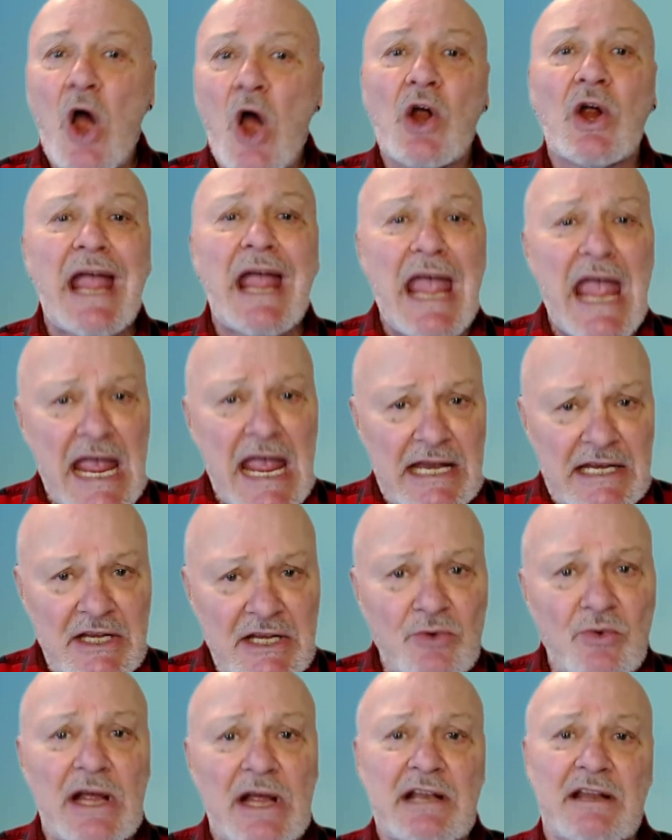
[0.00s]
are any
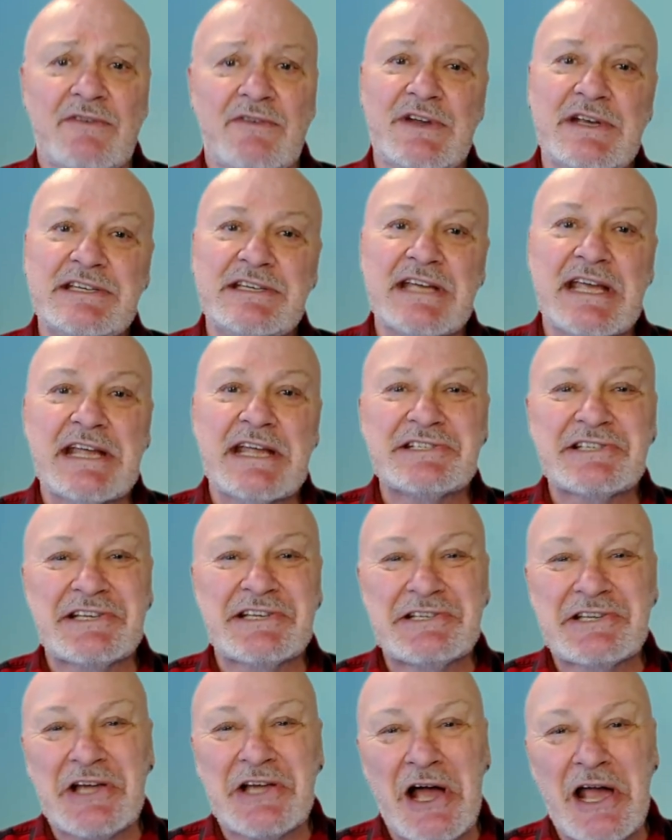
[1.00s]
relevant dates
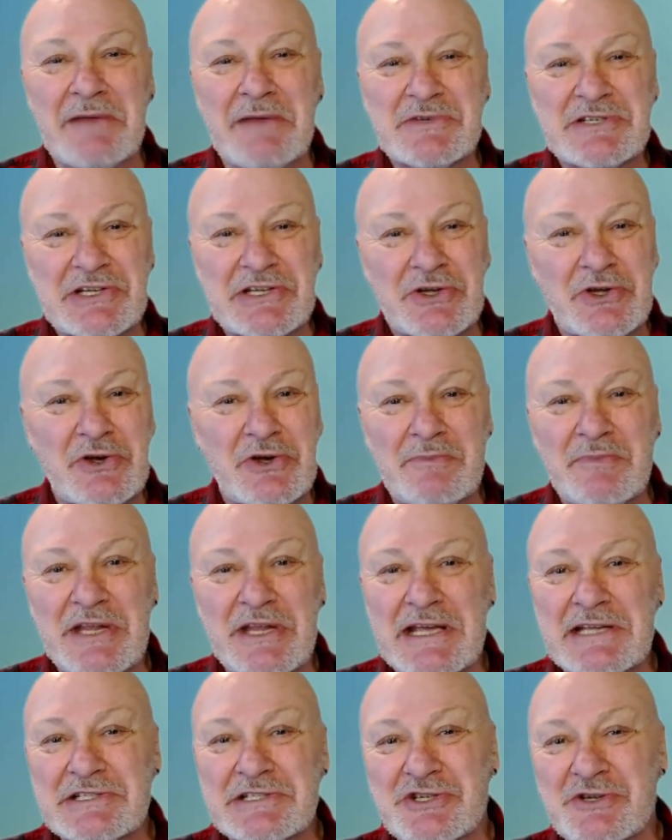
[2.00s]
and times that could
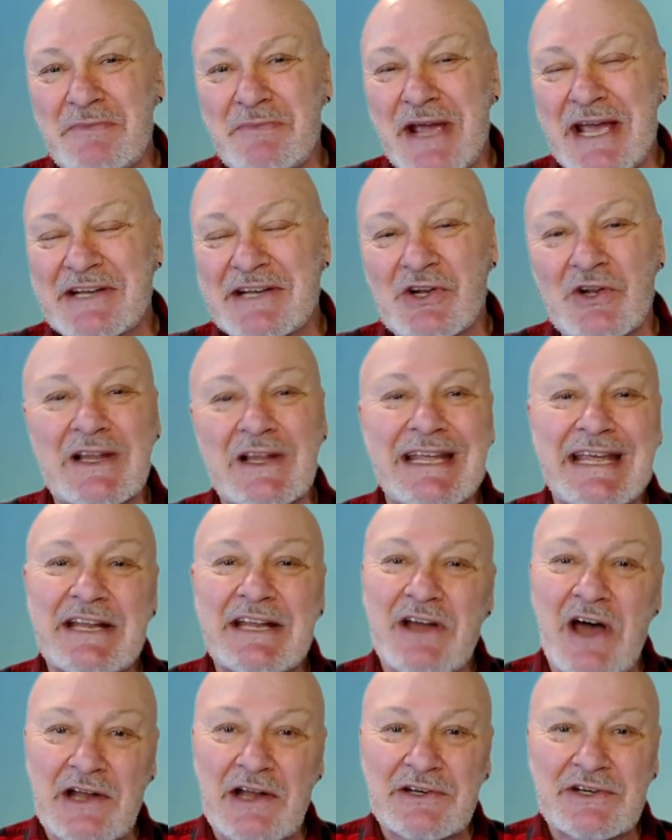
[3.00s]
be instrumental
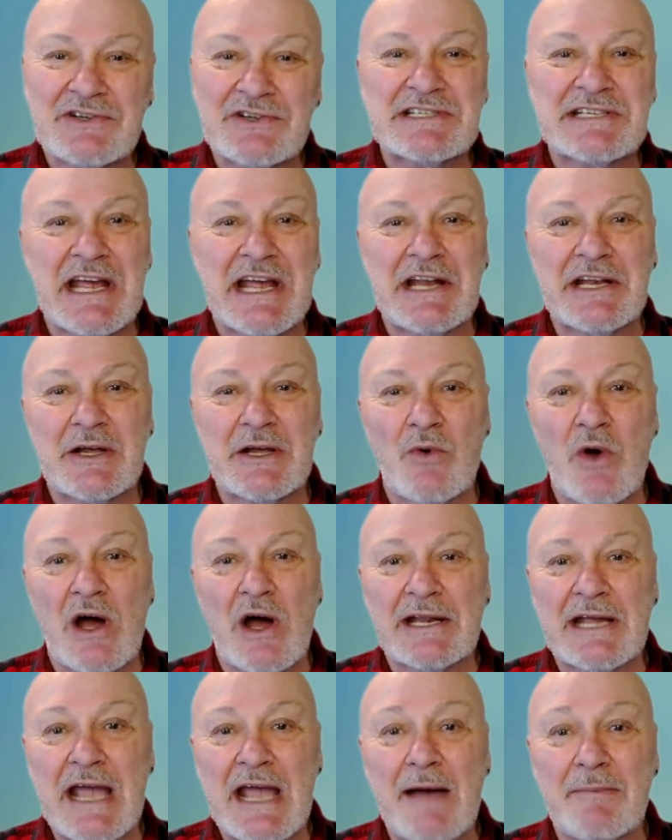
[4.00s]
in understanding
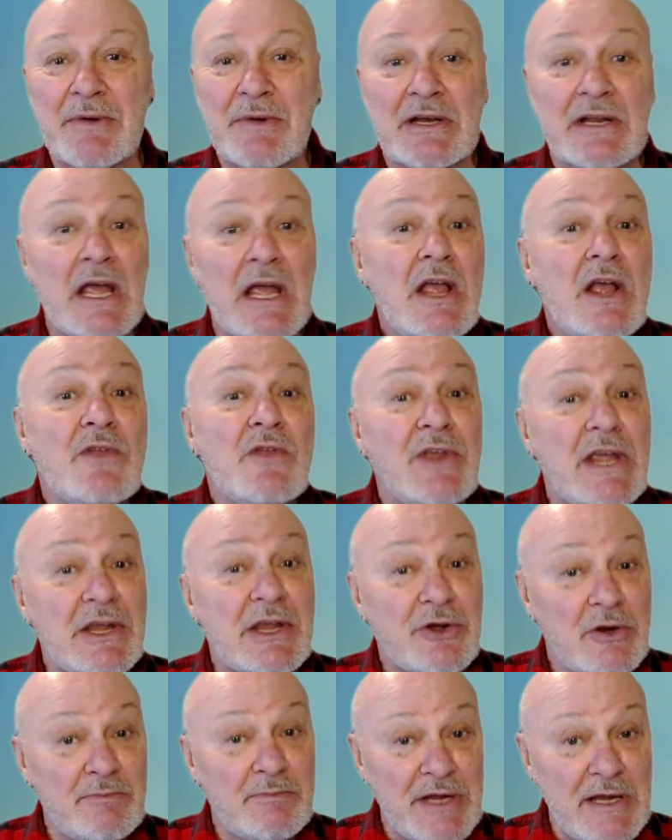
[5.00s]
what happened. They
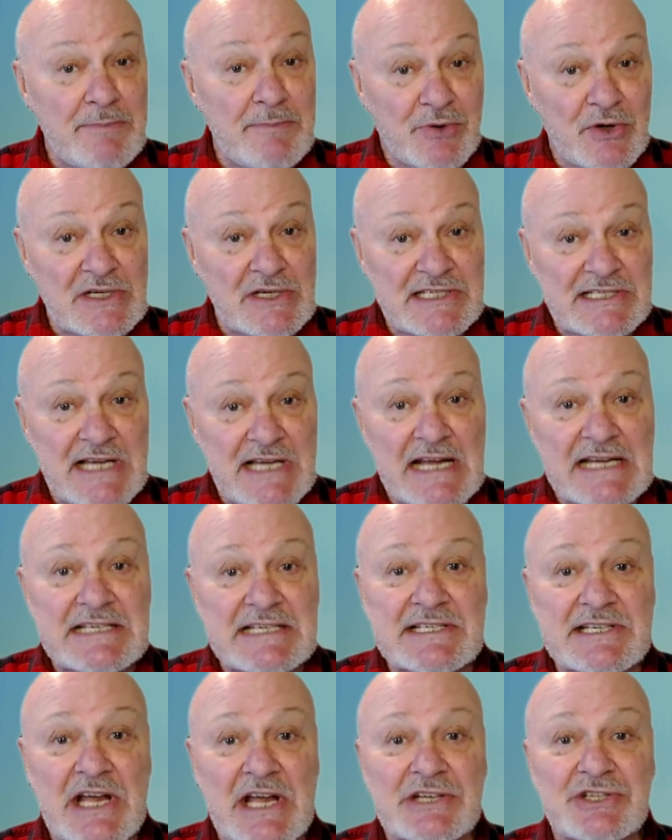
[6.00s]
could be
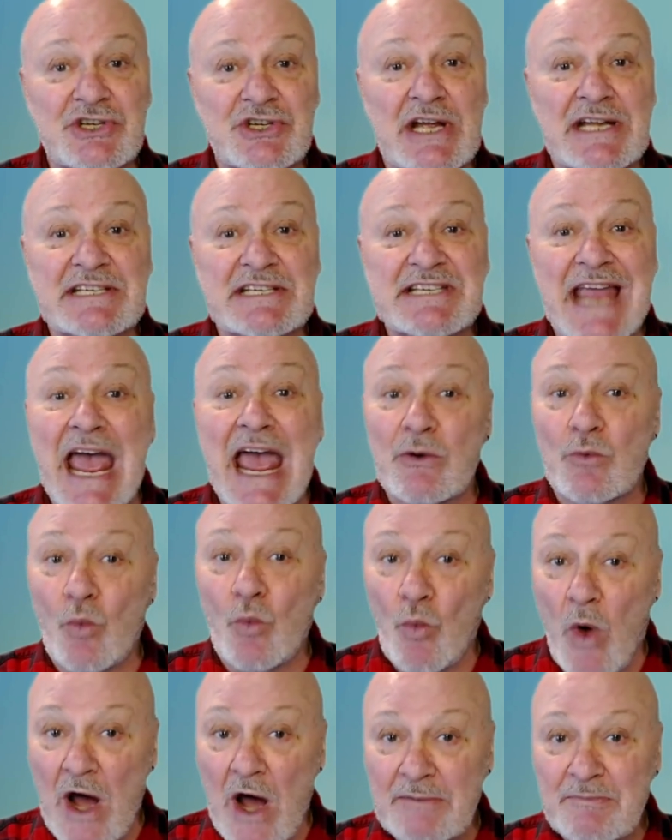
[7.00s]
precise, such as at
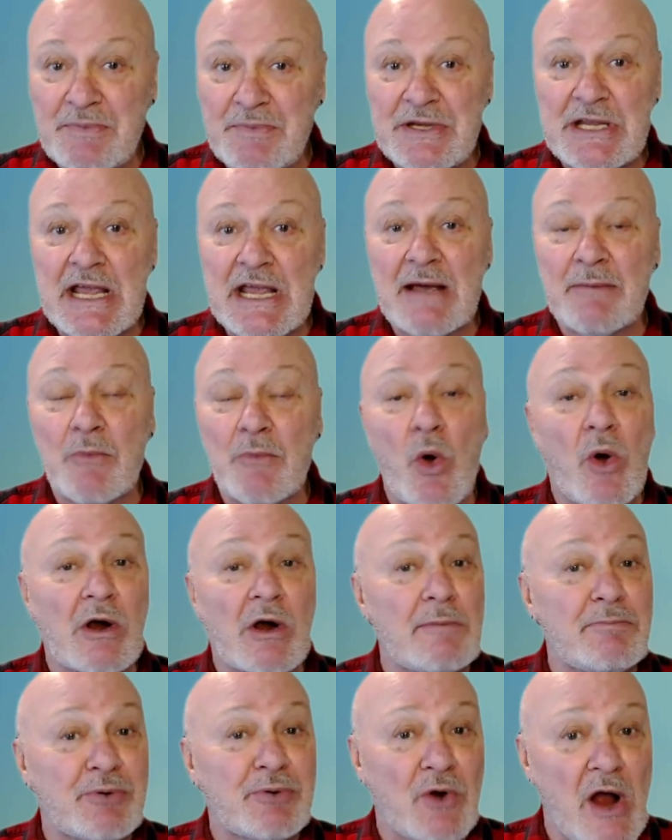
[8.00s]
1 p.m.,
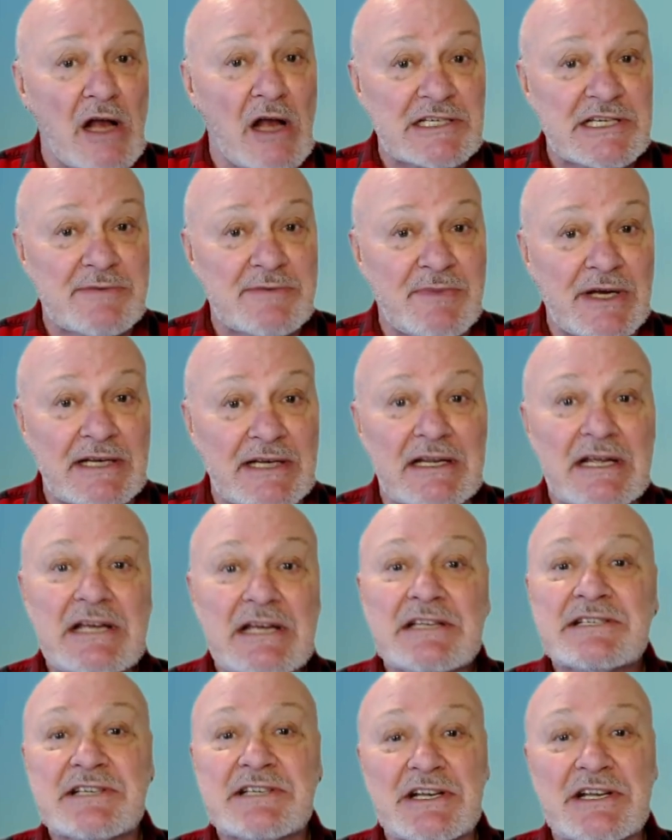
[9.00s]
or approximate,
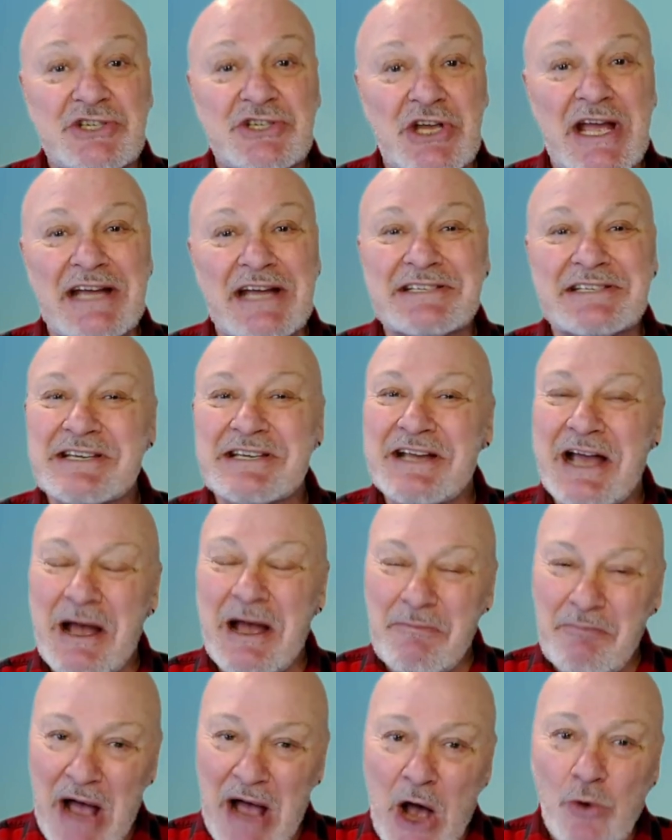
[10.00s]
such as
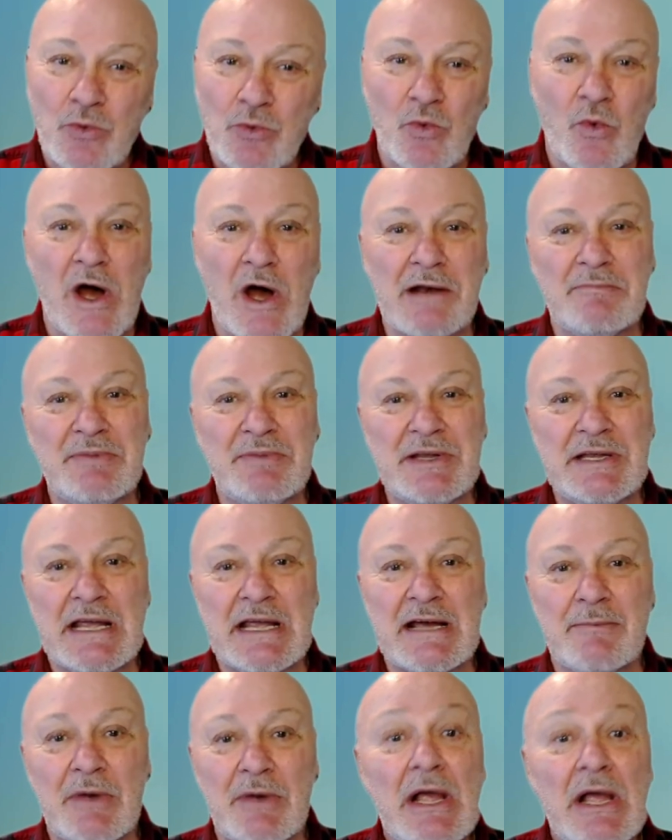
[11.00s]
about 1
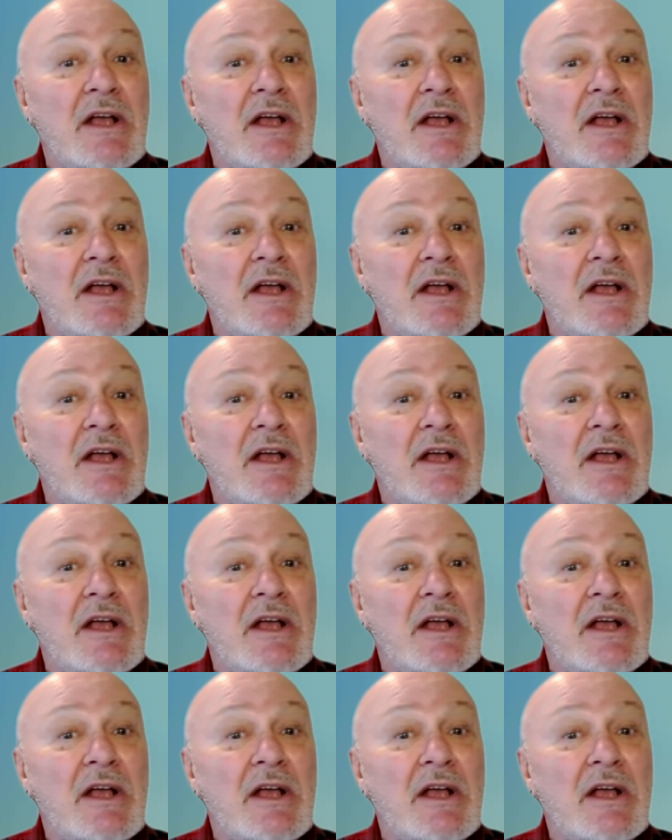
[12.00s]
p.m.